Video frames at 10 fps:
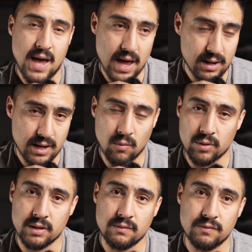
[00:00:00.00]
I had a
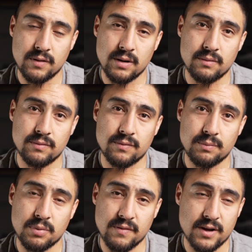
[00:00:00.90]
network of
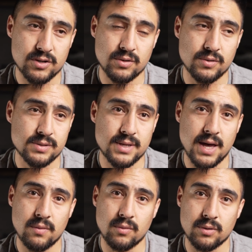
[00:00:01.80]
professionals
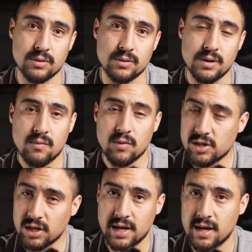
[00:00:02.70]
that were
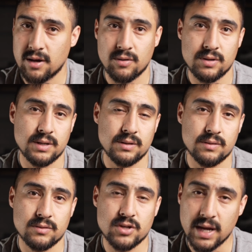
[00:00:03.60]
reaching out and
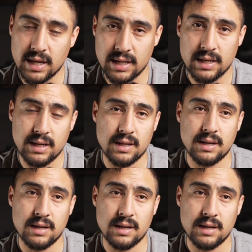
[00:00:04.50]
checking in.